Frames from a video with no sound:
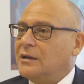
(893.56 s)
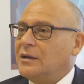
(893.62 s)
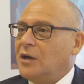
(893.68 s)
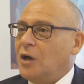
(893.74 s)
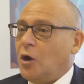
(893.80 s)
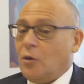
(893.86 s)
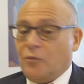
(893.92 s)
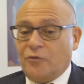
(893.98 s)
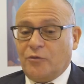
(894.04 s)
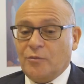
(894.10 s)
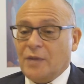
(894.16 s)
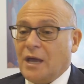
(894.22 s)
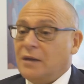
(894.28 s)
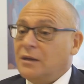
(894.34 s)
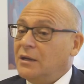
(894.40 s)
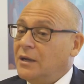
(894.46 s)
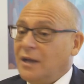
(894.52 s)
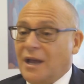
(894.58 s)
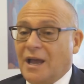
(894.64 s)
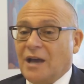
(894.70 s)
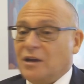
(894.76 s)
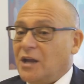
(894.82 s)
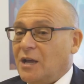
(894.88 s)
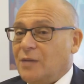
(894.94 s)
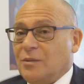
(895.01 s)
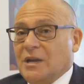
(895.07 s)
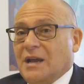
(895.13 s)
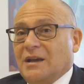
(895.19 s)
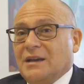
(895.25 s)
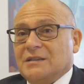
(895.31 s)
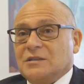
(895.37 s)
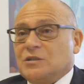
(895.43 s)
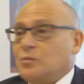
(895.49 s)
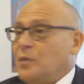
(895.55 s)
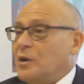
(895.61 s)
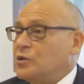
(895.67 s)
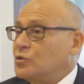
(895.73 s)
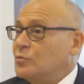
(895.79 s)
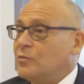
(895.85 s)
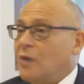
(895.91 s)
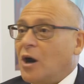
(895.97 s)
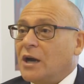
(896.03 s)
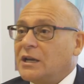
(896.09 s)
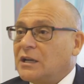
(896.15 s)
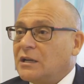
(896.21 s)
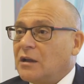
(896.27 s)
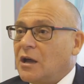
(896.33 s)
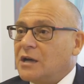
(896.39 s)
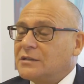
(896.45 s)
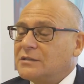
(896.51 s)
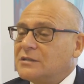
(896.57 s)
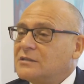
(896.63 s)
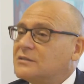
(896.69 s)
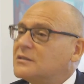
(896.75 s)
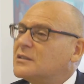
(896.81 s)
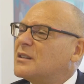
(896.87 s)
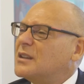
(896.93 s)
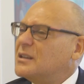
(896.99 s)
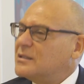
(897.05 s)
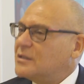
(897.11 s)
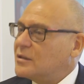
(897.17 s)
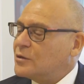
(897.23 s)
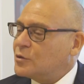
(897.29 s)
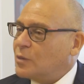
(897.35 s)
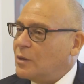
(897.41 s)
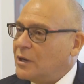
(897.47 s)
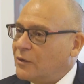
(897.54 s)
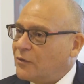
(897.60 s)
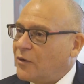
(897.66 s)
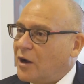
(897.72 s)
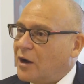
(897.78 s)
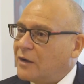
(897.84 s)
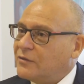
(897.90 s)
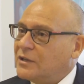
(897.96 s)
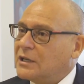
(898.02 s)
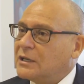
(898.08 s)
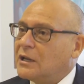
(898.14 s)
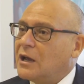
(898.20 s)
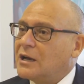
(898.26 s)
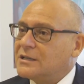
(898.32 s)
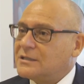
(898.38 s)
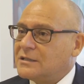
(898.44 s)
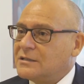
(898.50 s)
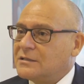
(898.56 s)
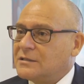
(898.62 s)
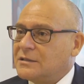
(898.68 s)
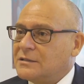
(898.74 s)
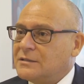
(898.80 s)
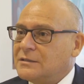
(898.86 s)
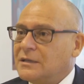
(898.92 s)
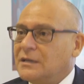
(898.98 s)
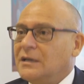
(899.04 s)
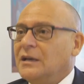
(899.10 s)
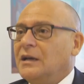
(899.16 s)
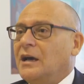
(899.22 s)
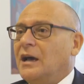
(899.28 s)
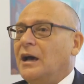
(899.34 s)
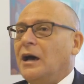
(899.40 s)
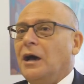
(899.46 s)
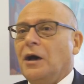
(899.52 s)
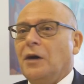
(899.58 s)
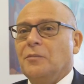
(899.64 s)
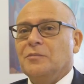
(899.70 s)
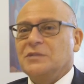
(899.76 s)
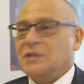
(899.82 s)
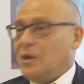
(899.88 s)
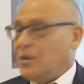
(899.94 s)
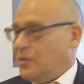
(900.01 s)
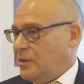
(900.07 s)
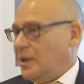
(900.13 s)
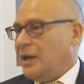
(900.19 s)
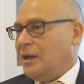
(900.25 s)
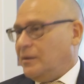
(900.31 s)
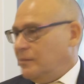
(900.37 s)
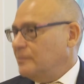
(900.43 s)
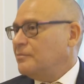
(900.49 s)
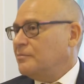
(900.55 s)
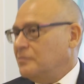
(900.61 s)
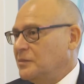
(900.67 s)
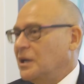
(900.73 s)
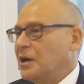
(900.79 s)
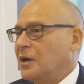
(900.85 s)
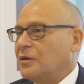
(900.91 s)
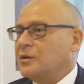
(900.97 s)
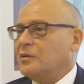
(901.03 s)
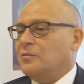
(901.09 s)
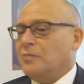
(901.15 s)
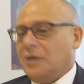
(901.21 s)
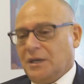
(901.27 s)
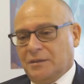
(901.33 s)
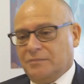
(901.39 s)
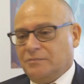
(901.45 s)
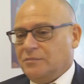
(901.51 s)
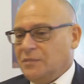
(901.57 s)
hope from that. Our neighbour now has a special mining licence. These are the 25-year licences. So they, can be